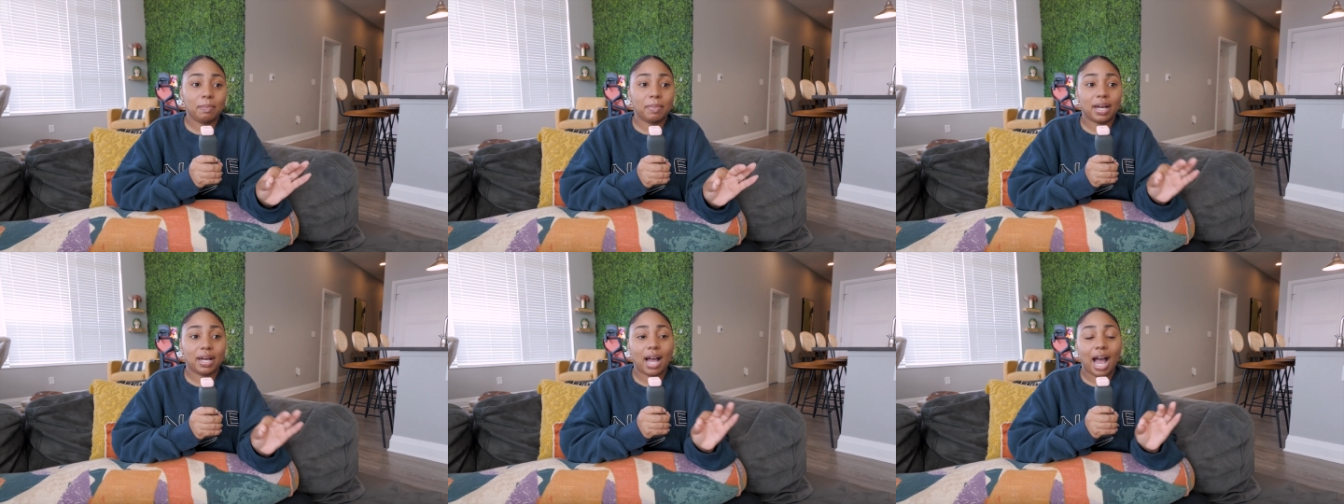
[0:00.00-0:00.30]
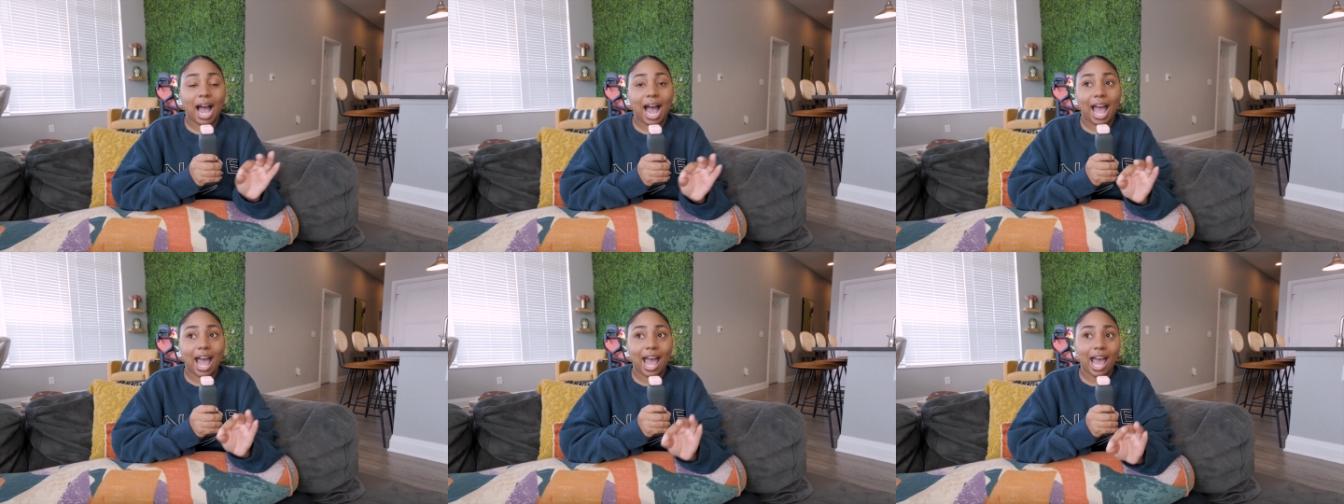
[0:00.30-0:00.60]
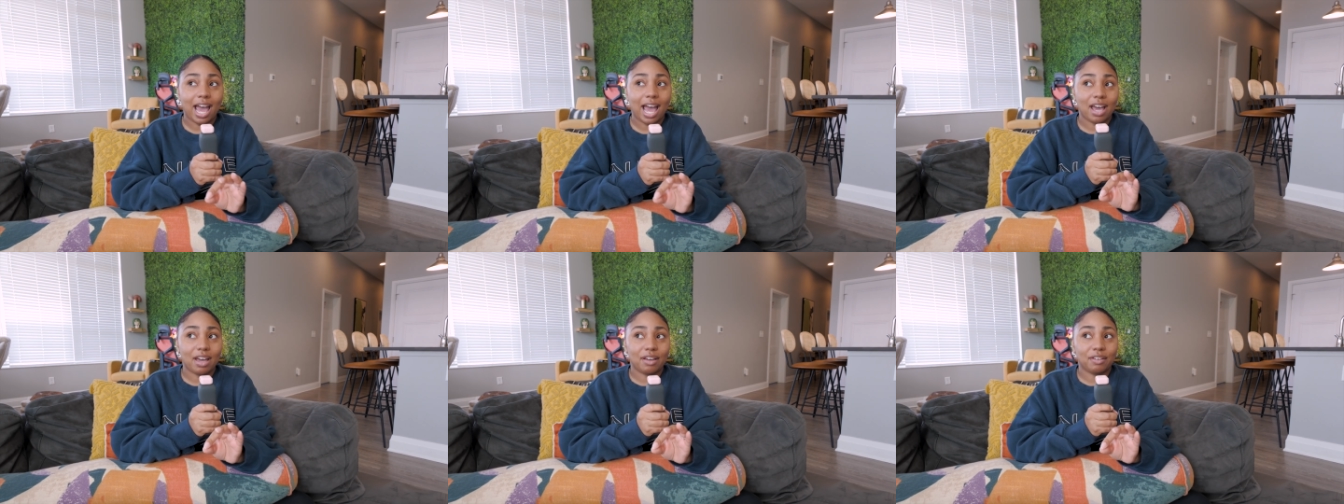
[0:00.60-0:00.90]
but I
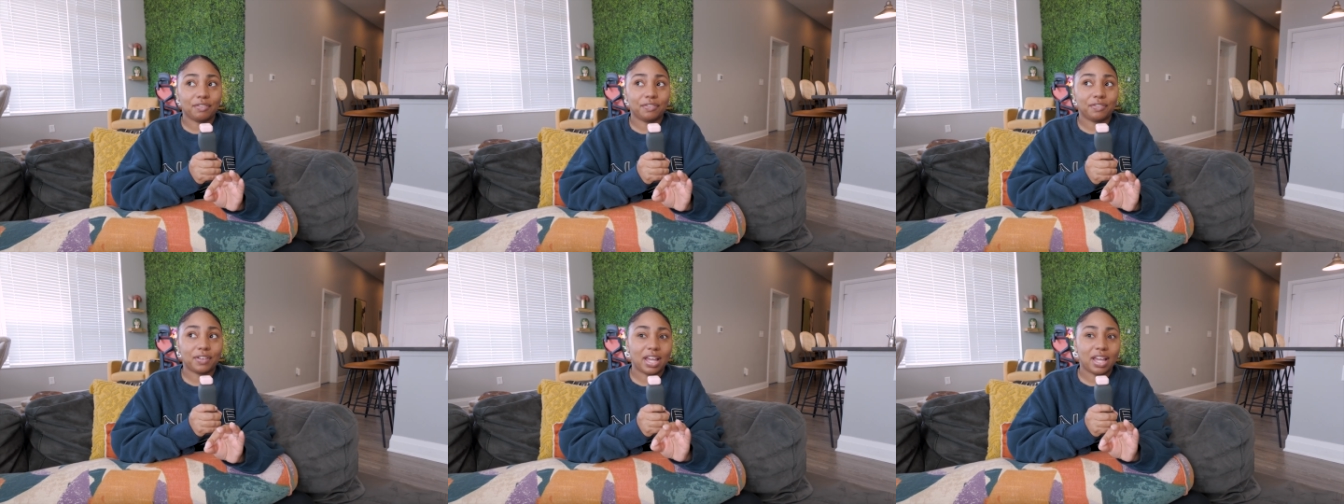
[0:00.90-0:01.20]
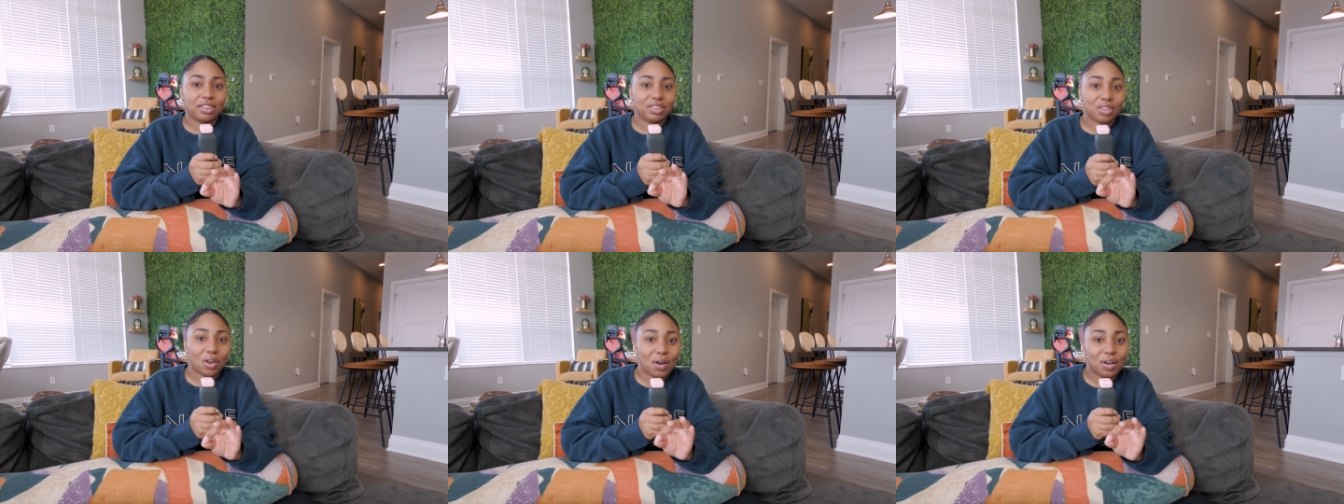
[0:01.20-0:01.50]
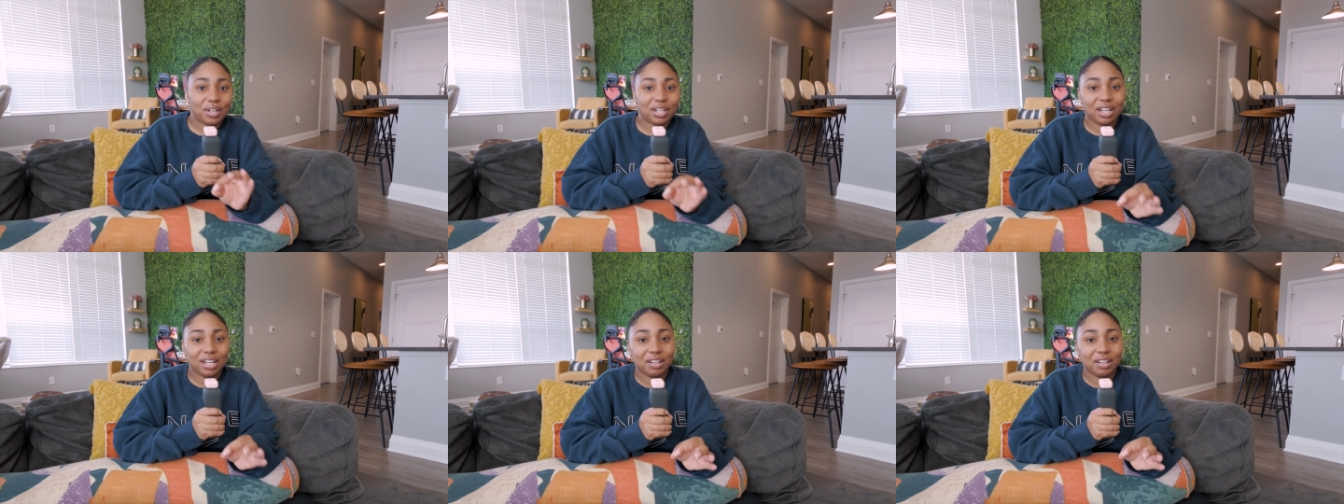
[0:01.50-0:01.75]
have a thought